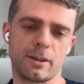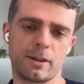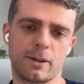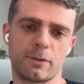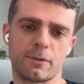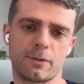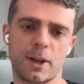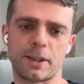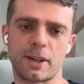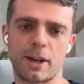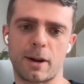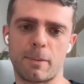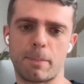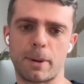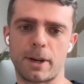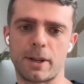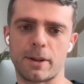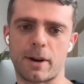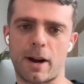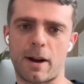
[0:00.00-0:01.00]
of that
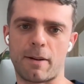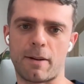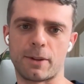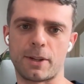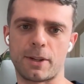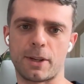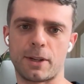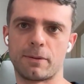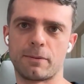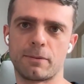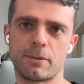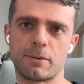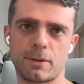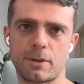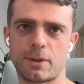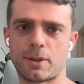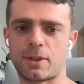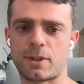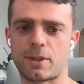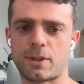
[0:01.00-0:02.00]
company rather than
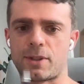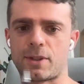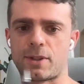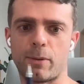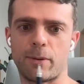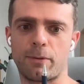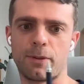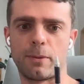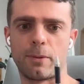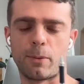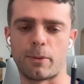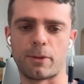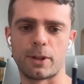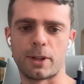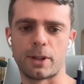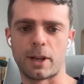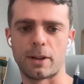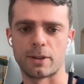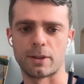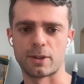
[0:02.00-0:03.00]
staying within
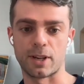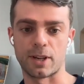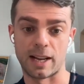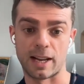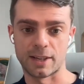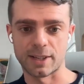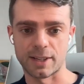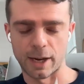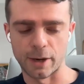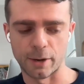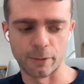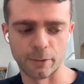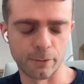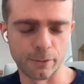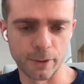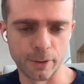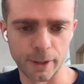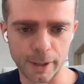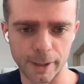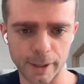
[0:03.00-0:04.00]
the SaaS kind of
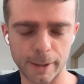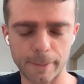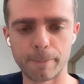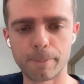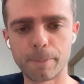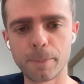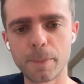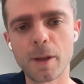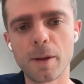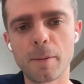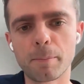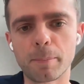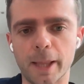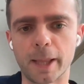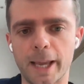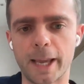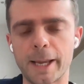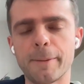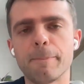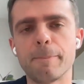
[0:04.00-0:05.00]

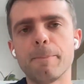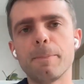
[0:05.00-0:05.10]
play.